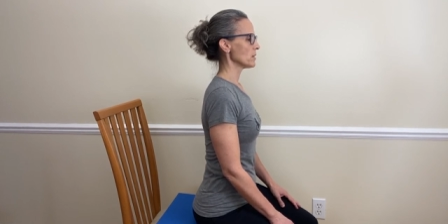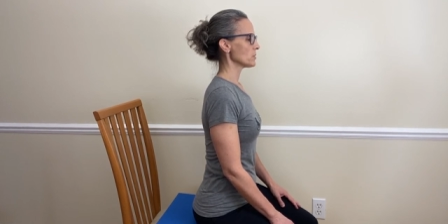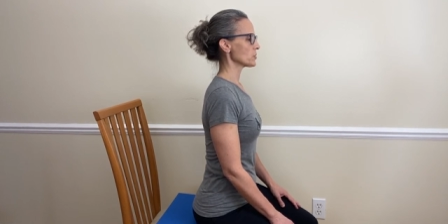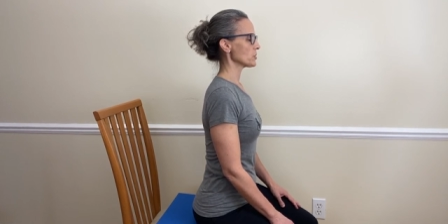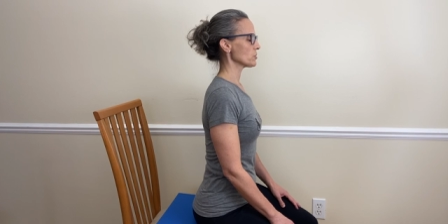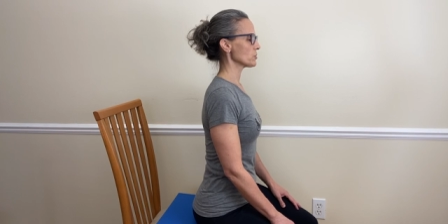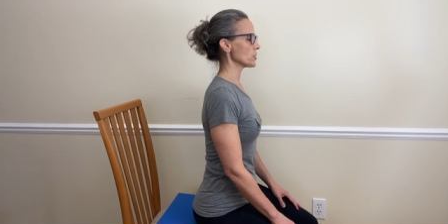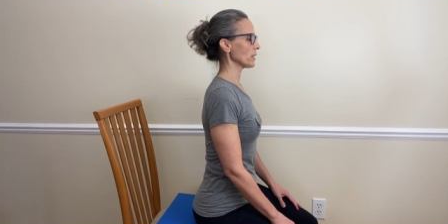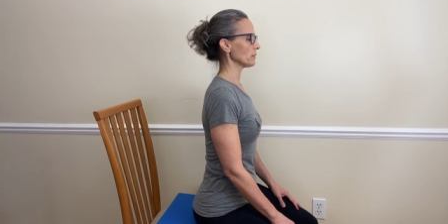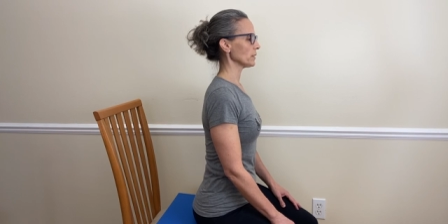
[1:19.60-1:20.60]
just
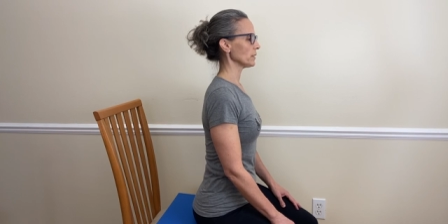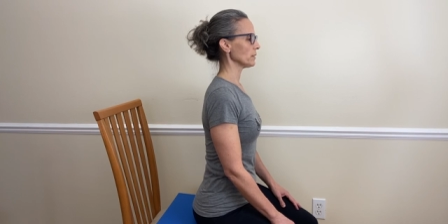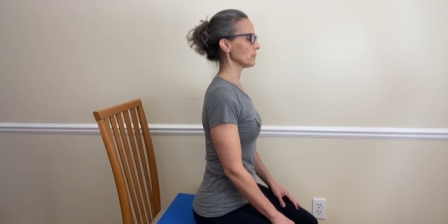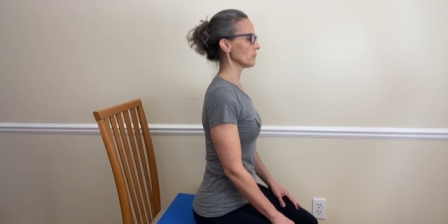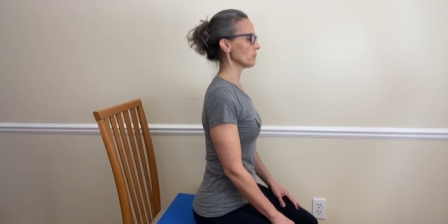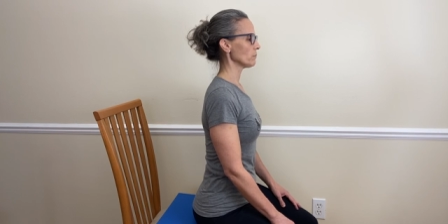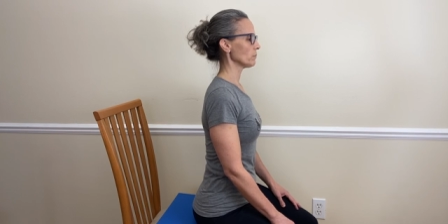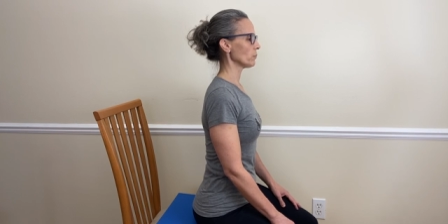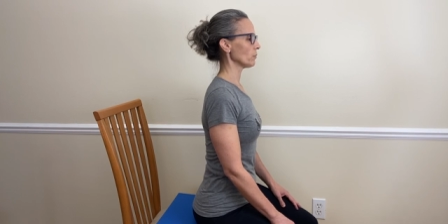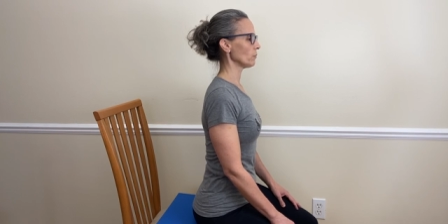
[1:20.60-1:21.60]
gently
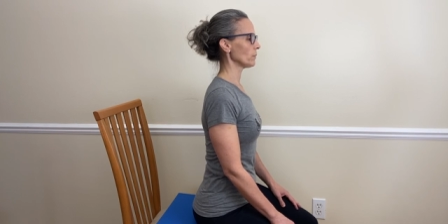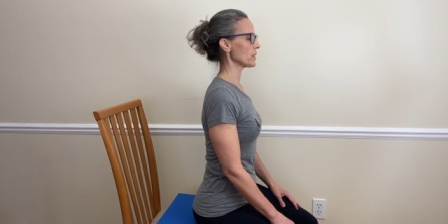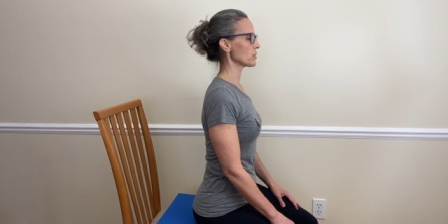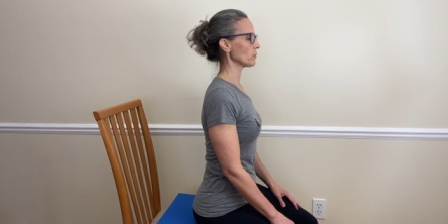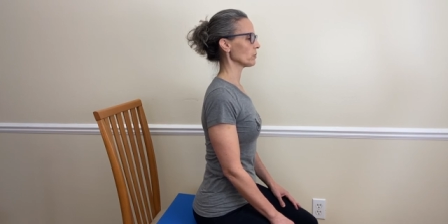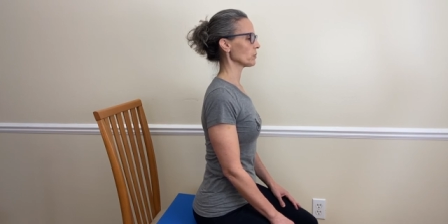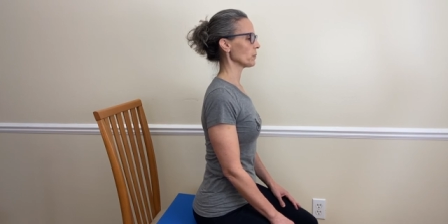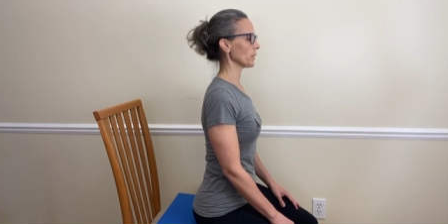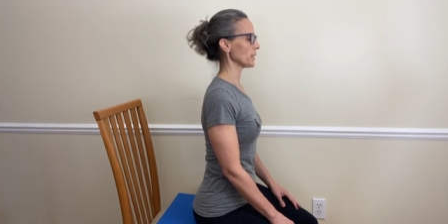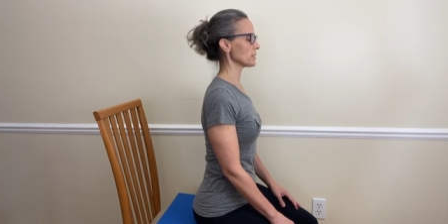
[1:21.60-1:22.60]
pull my shoulder
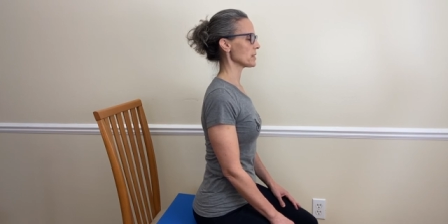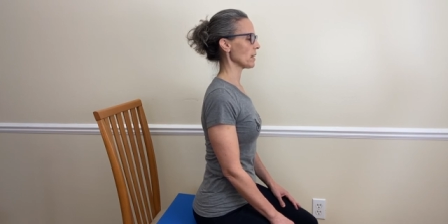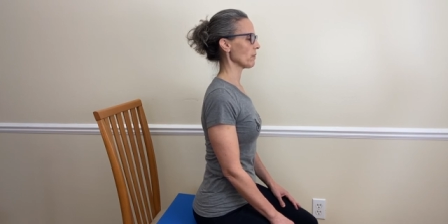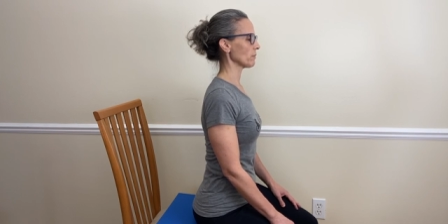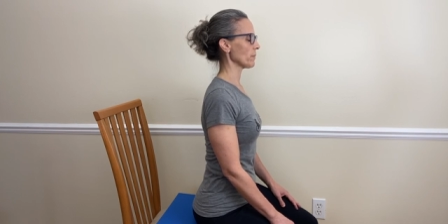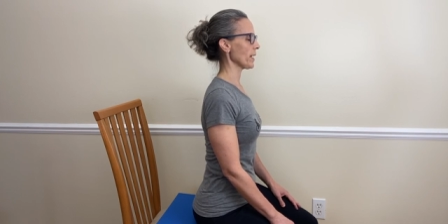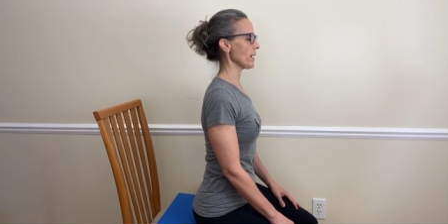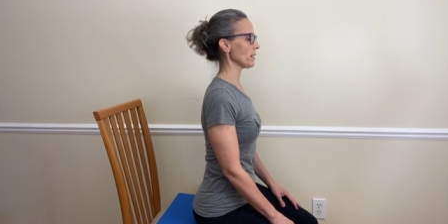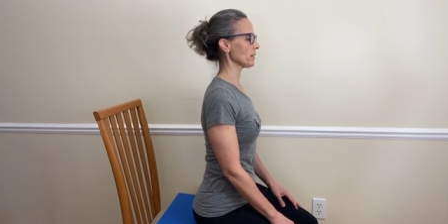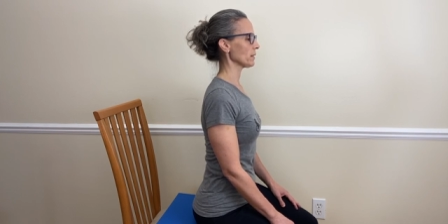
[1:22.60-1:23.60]
blades down and
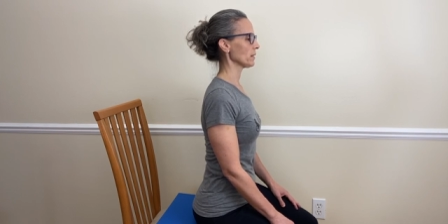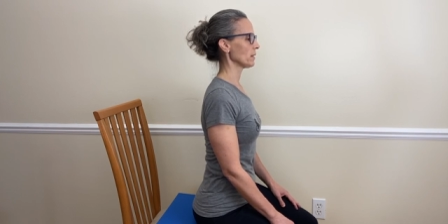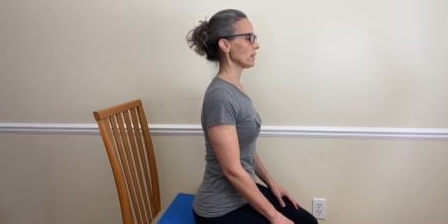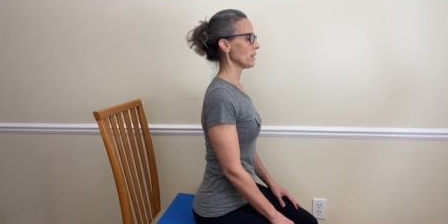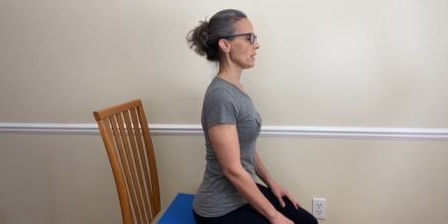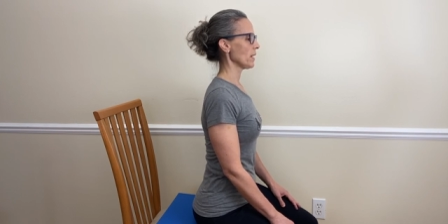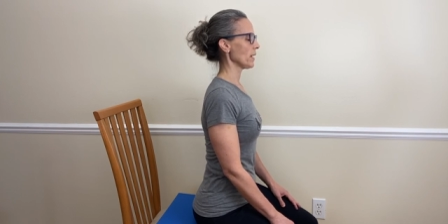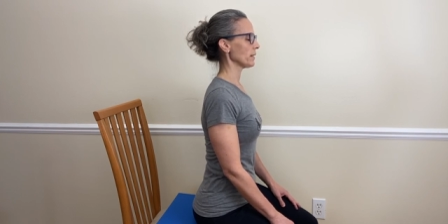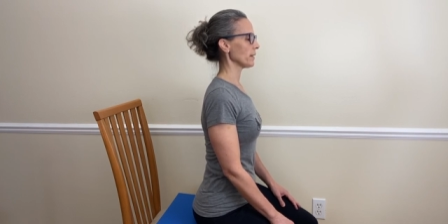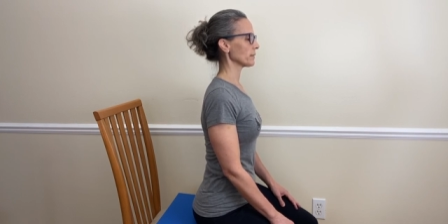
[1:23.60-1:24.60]
back,
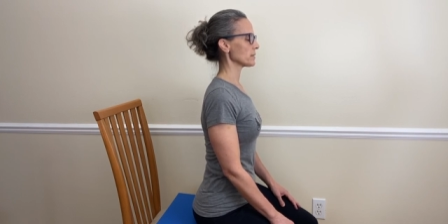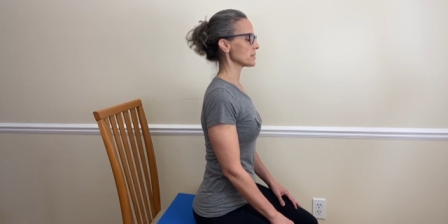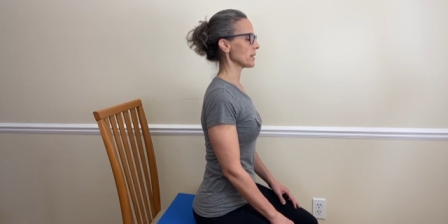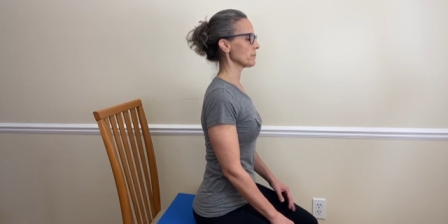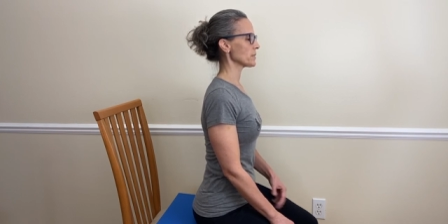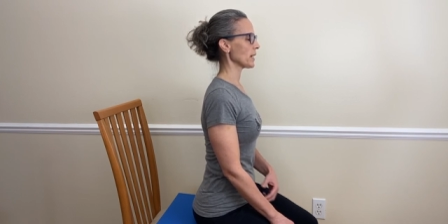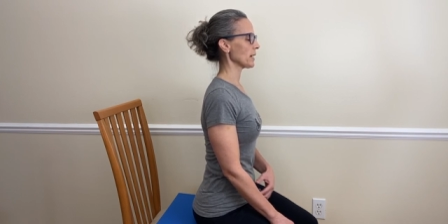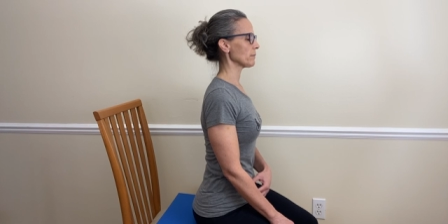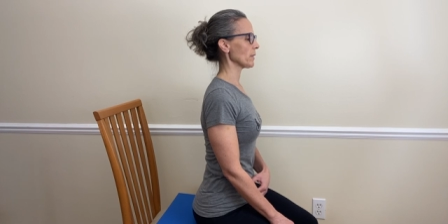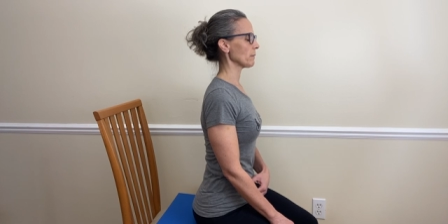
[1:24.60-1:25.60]
and at the same
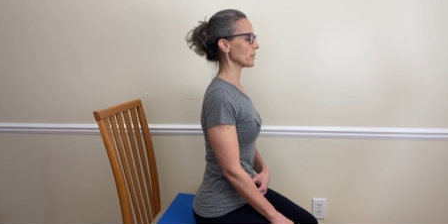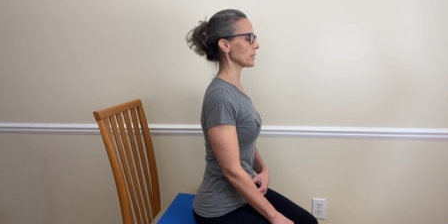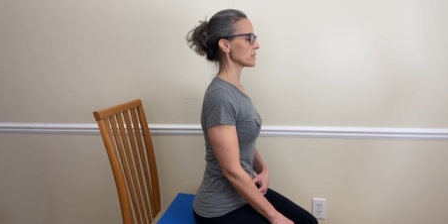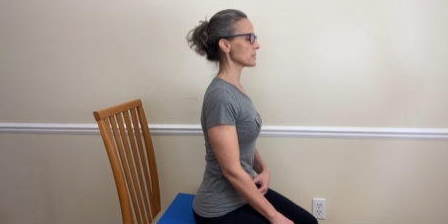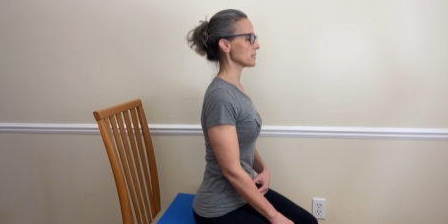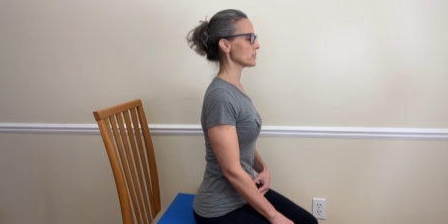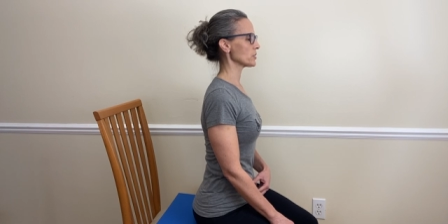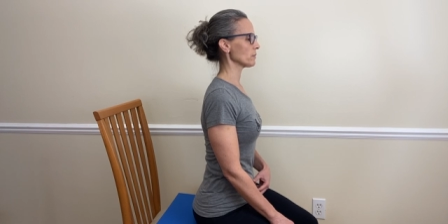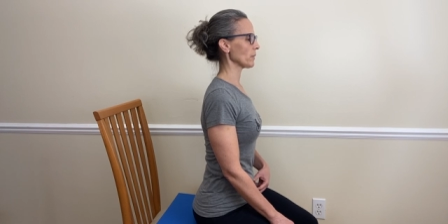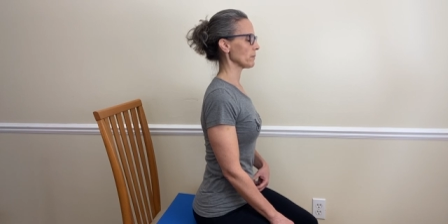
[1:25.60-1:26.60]
time, I'm gonna cinch
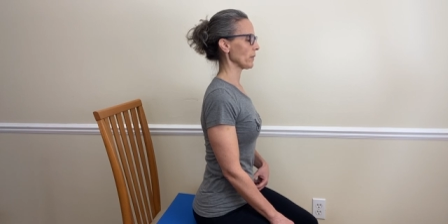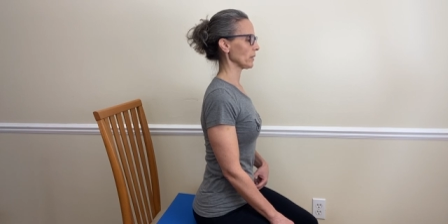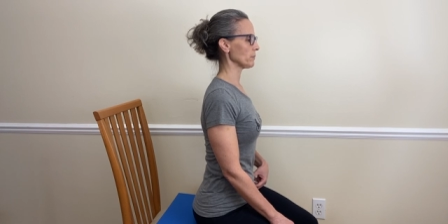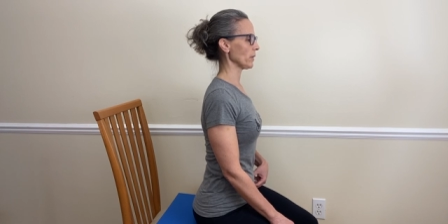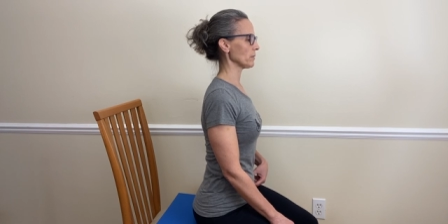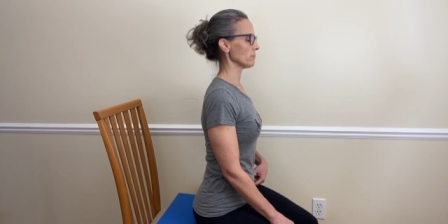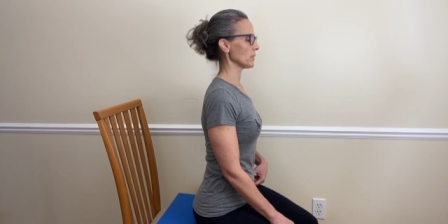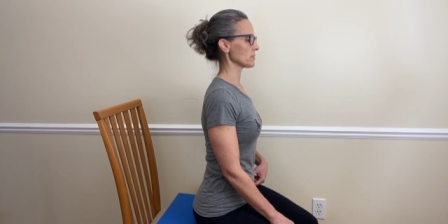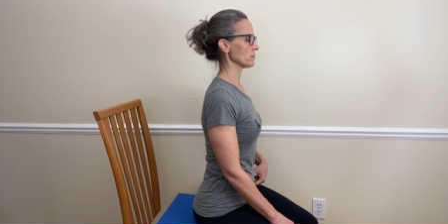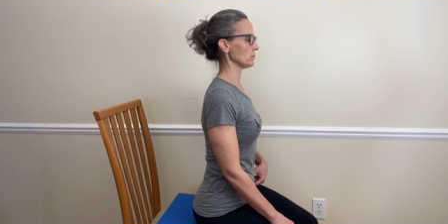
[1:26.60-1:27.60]
in my belly button
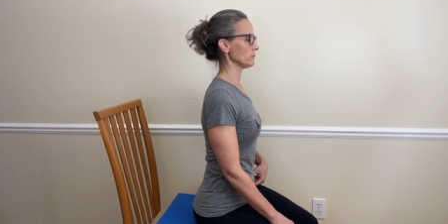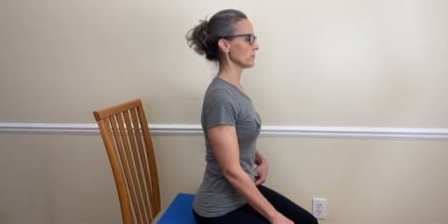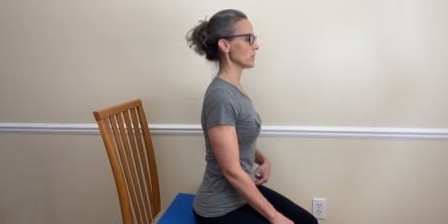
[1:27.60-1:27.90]
muscle.